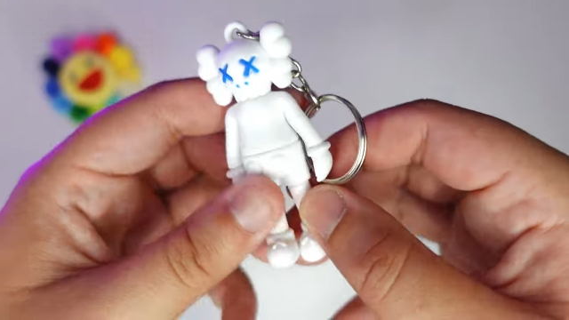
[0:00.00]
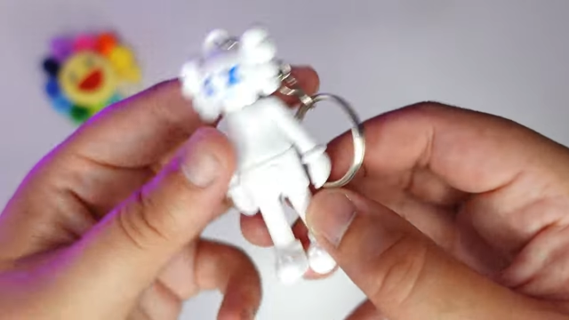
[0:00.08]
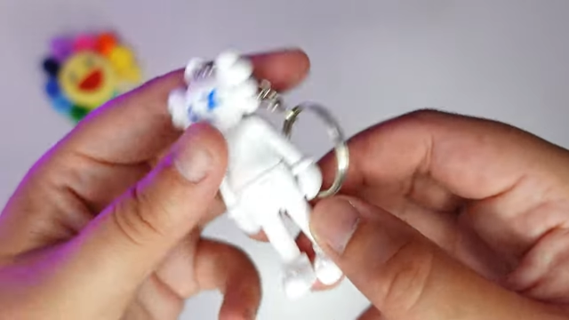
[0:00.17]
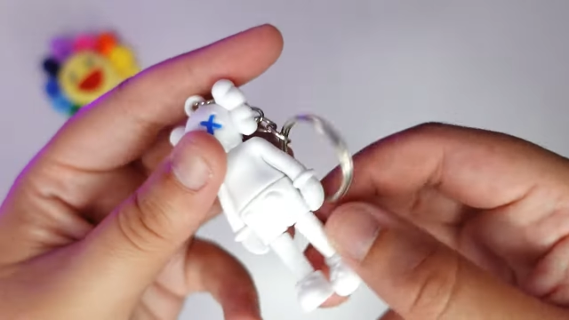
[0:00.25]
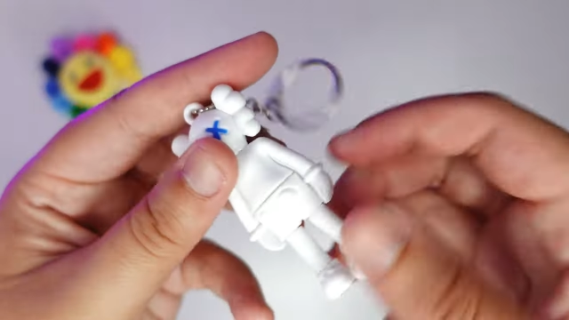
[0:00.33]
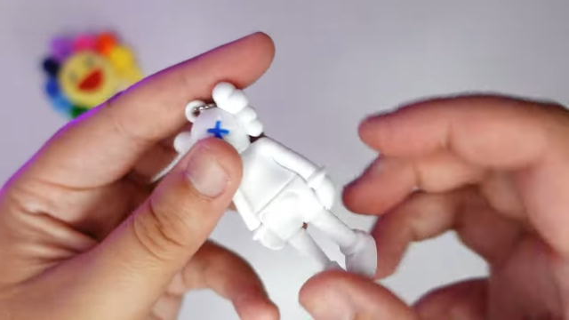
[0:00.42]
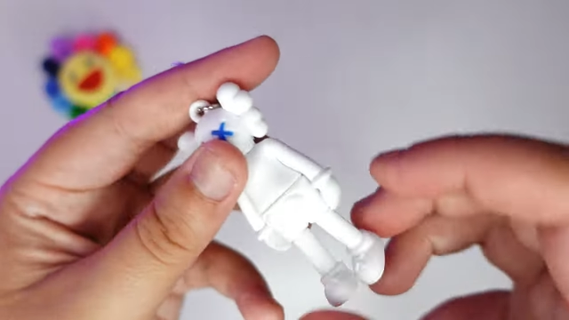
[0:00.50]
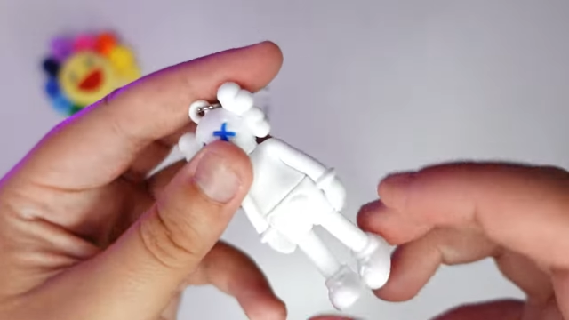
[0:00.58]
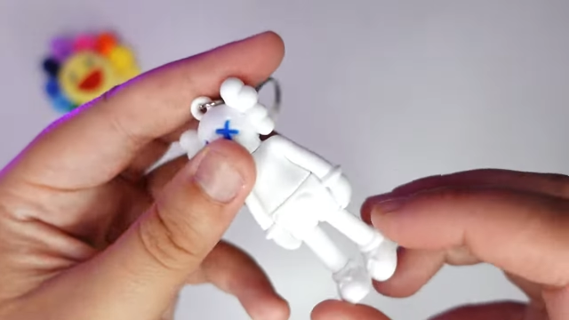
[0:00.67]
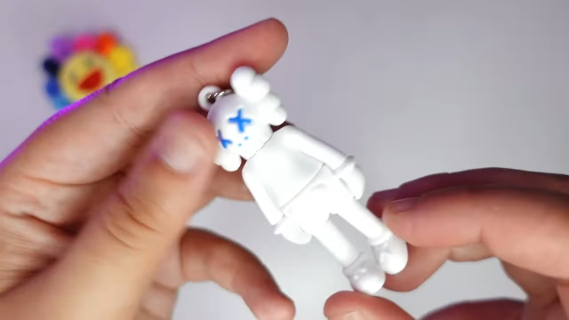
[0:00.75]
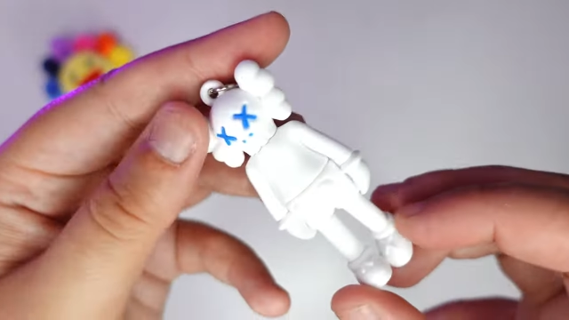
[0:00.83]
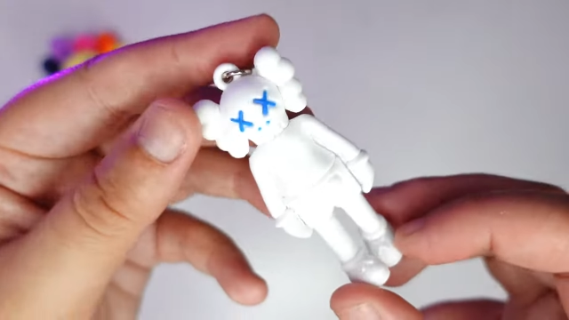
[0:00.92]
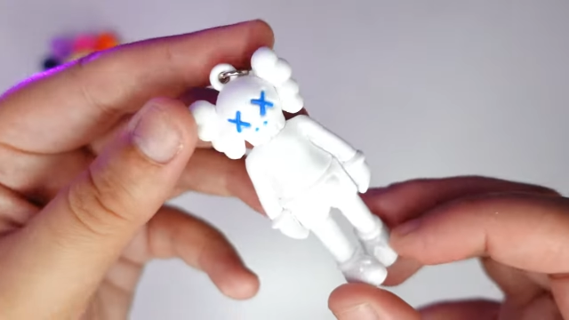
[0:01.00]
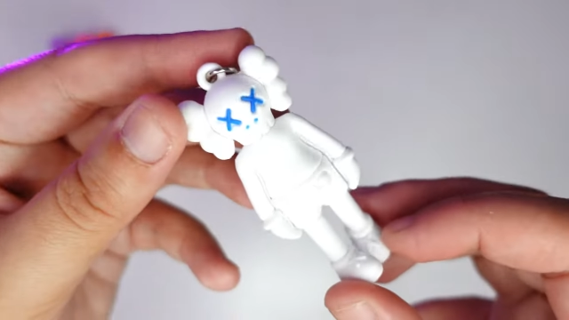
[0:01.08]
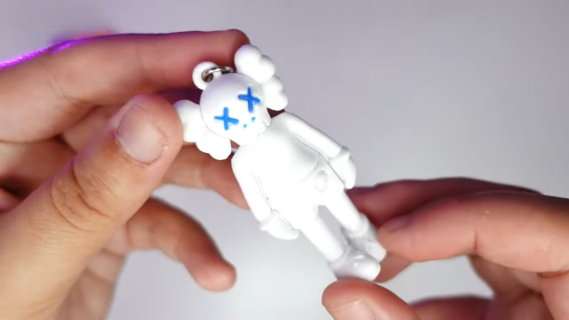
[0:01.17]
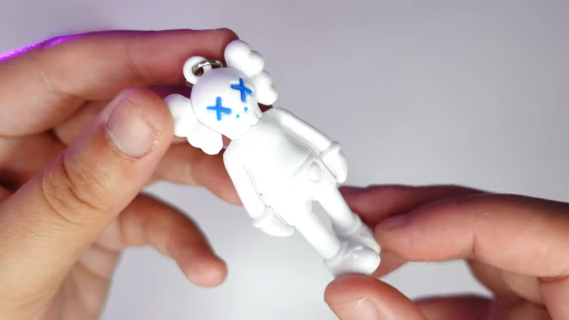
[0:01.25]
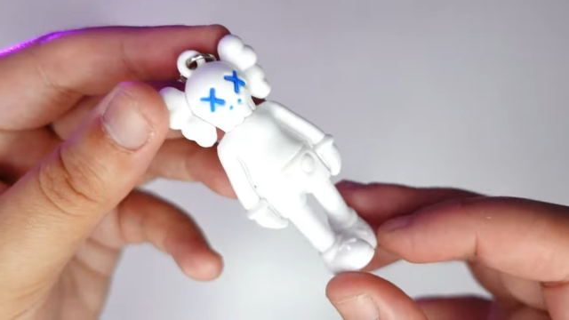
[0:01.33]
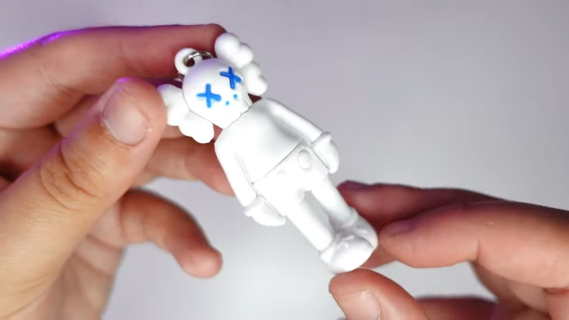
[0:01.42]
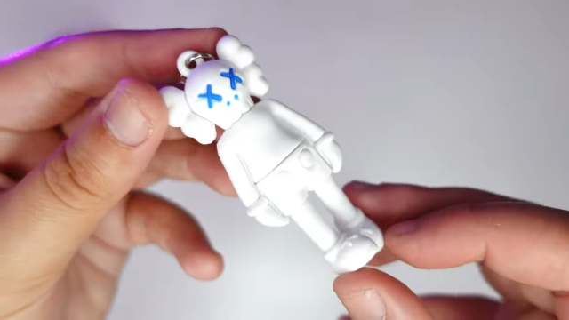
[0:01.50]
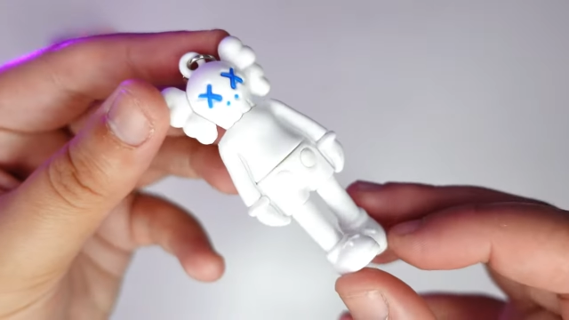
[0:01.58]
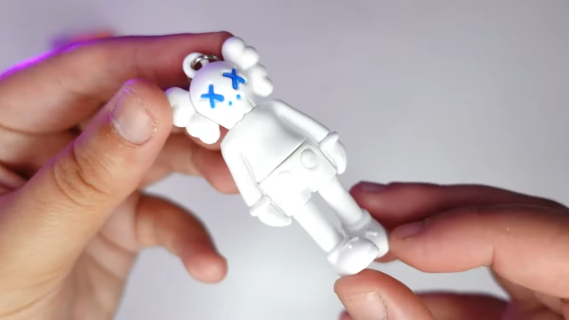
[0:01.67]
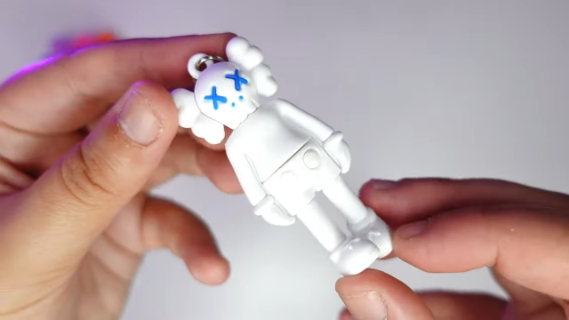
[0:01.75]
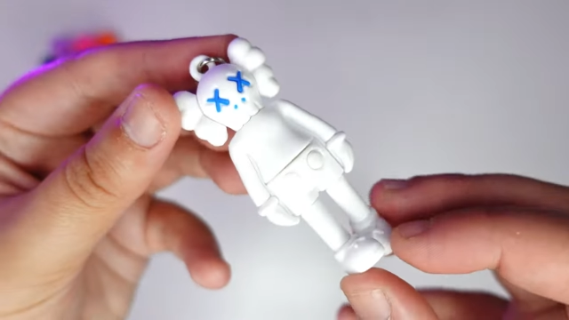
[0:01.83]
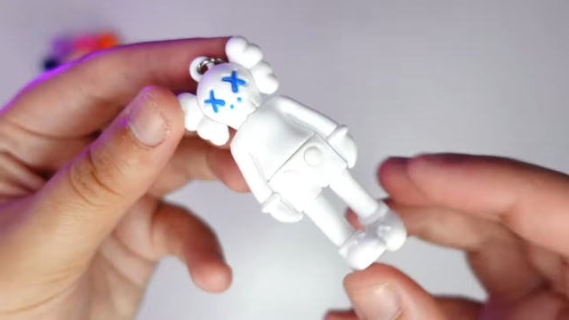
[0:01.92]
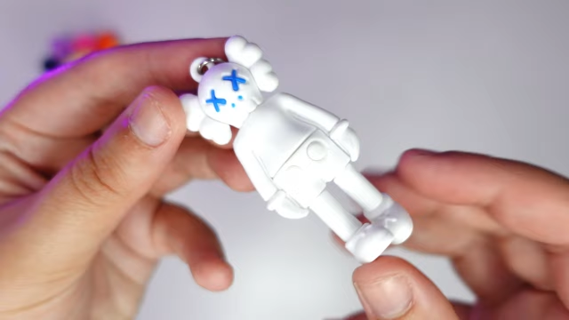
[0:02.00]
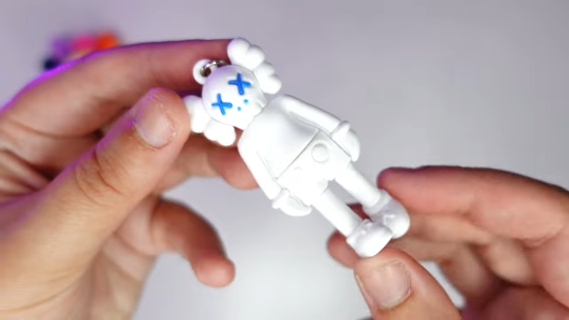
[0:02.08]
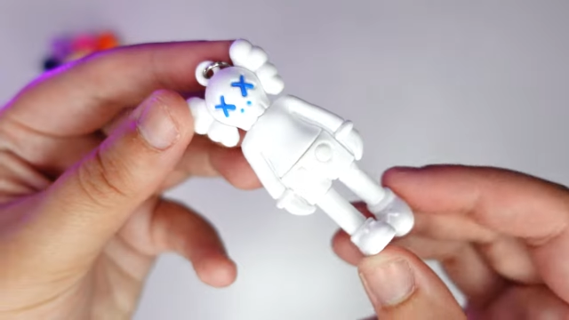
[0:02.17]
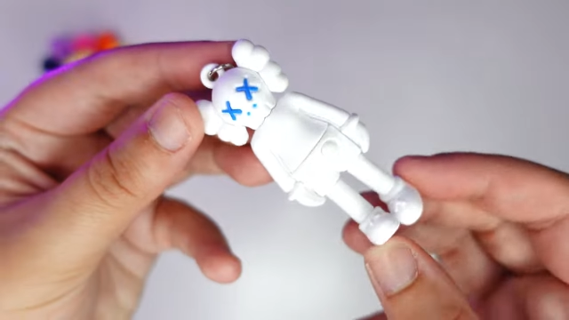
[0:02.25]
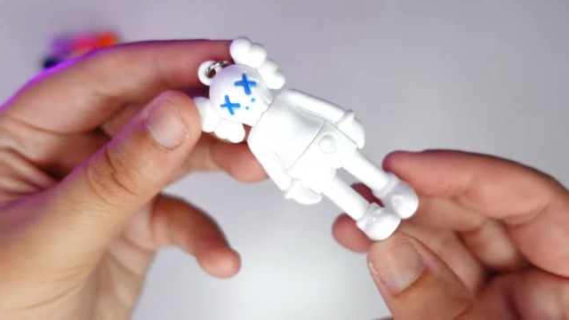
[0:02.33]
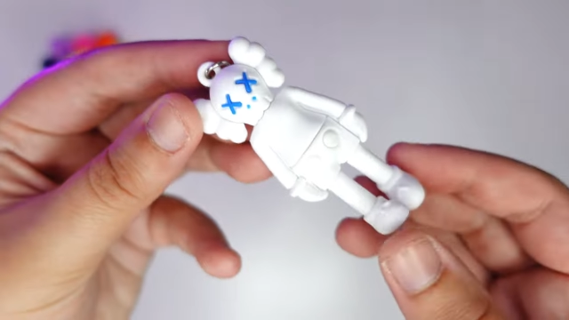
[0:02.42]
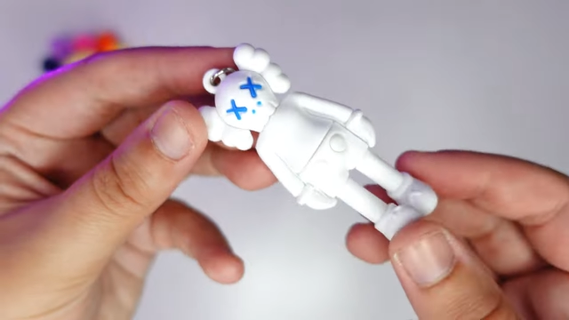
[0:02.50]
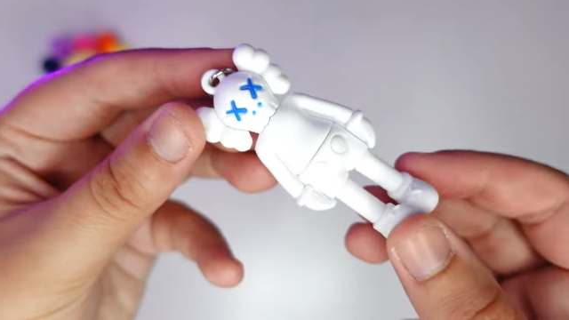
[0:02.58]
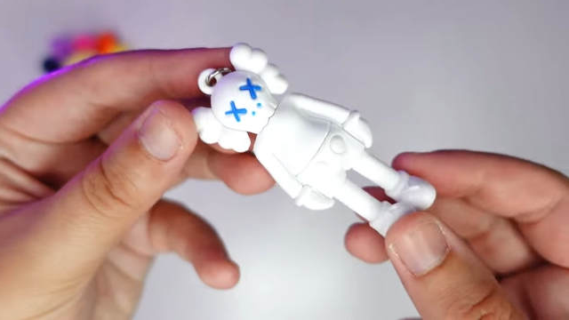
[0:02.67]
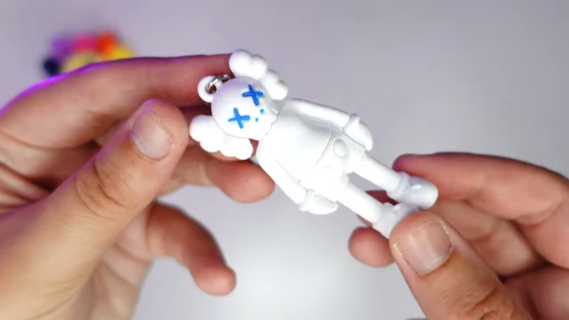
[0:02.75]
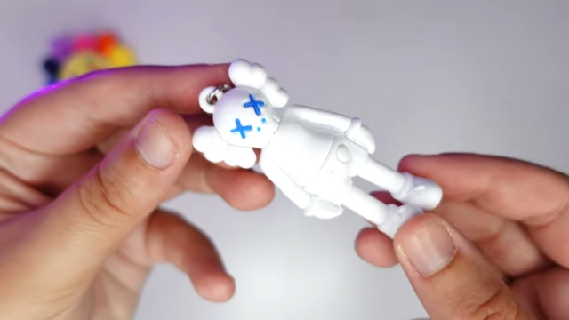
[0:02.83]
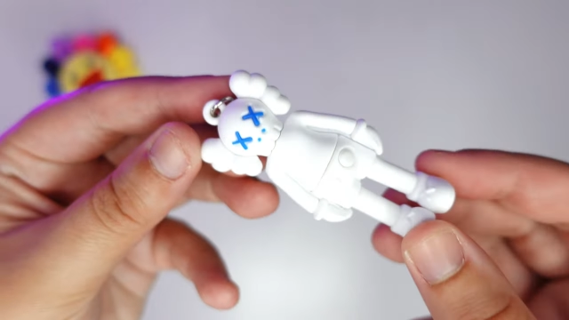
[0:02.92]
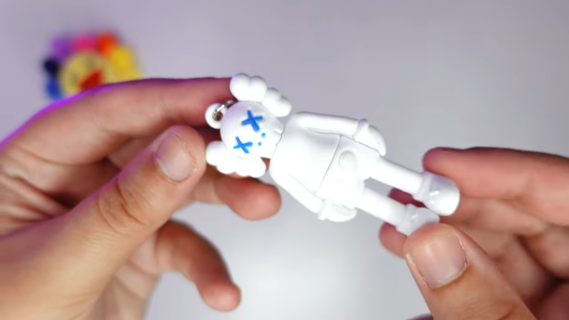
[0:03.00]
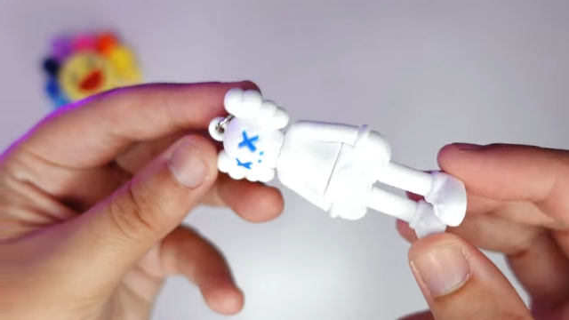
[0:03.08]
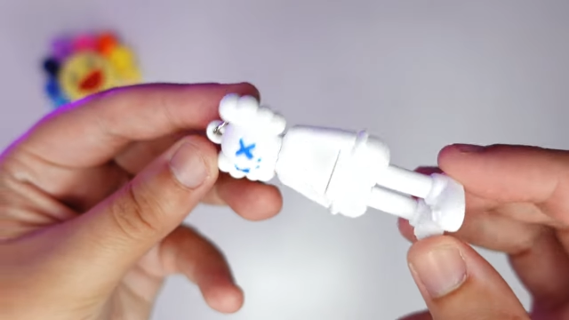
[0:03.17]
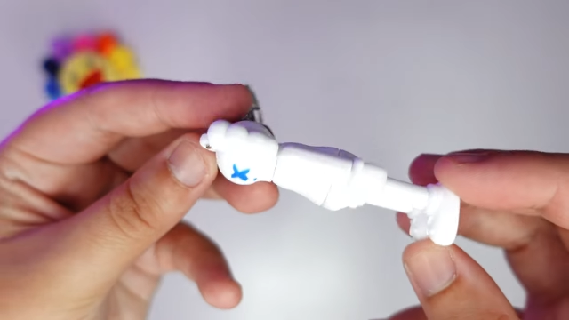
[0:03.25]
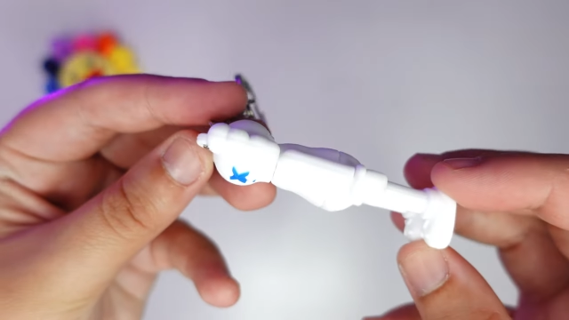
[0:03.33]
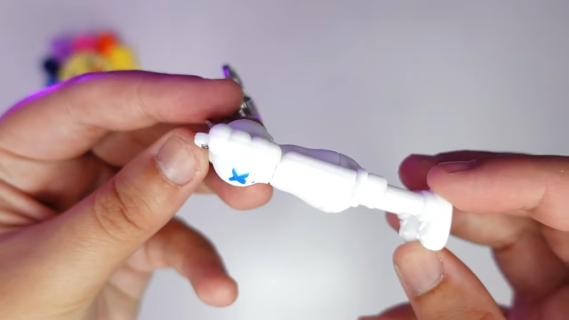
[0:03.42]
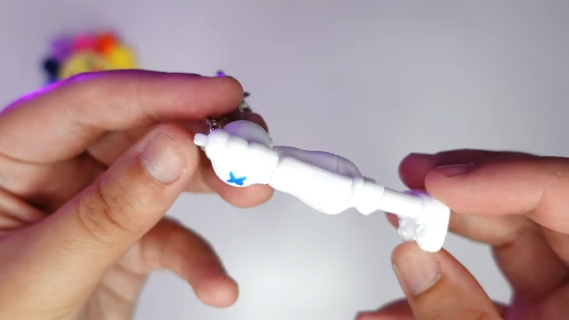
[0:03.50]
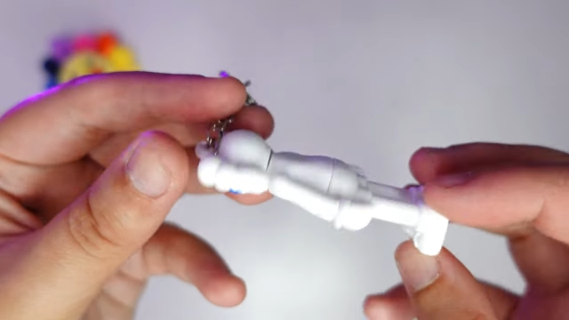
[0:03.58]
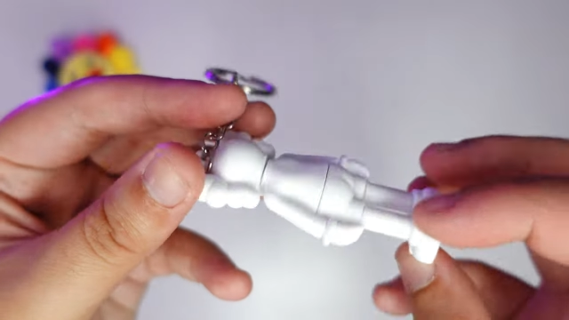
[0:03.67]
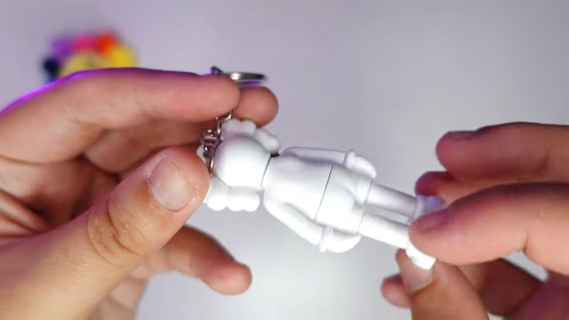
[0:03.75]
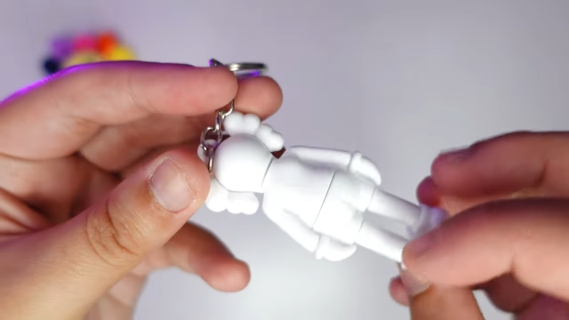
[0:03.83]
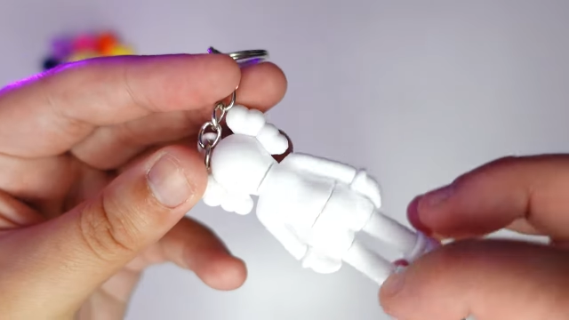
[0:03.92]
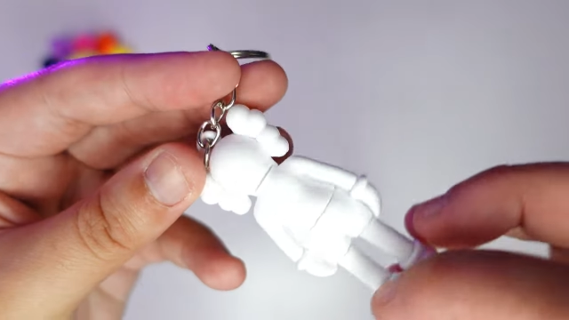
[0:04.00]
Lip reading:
No face is visible, so there are no lips to read.